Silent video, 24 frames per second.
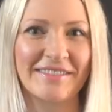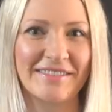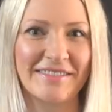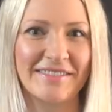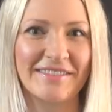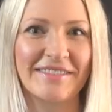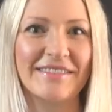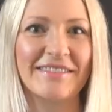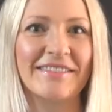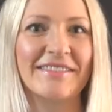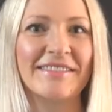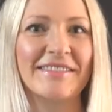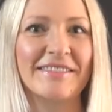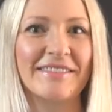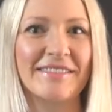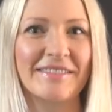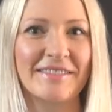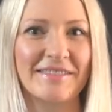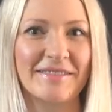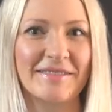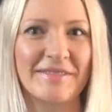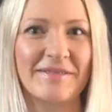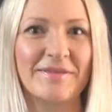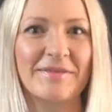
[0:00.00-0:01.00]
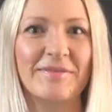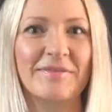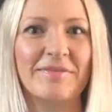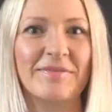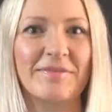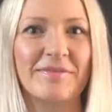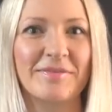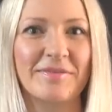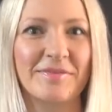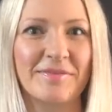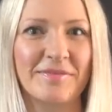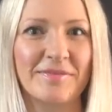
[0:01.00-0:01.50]

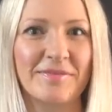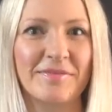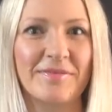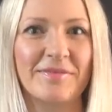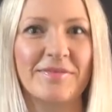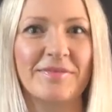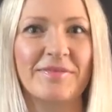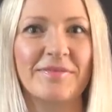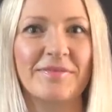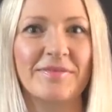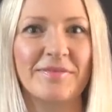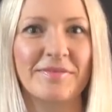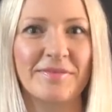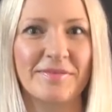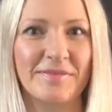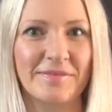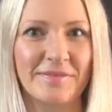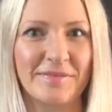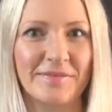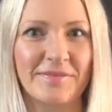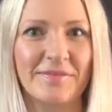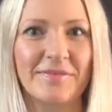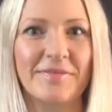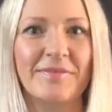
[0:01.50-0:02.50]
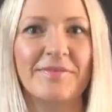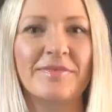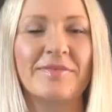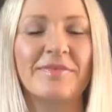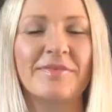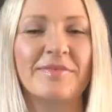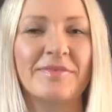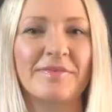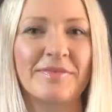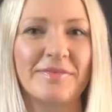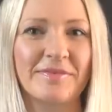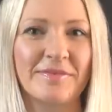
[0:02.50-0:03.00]

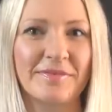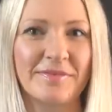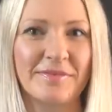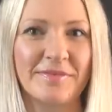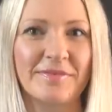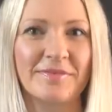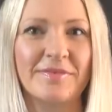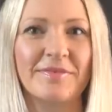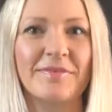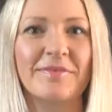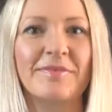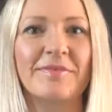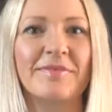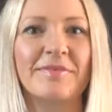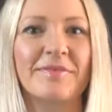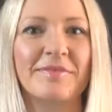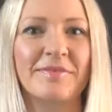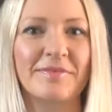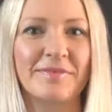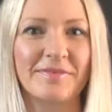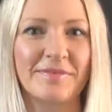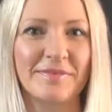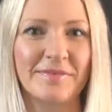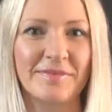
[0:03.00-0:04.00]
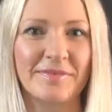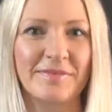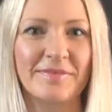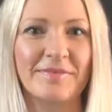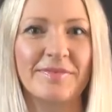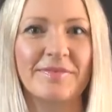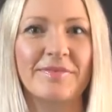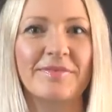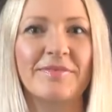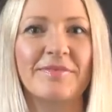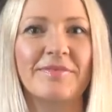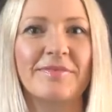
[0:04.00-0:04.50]

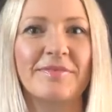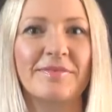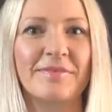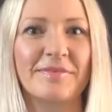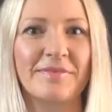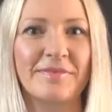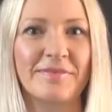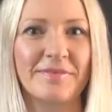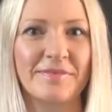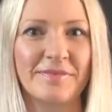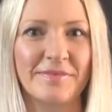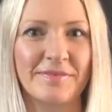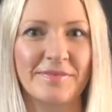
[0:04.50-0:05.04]
[no speech]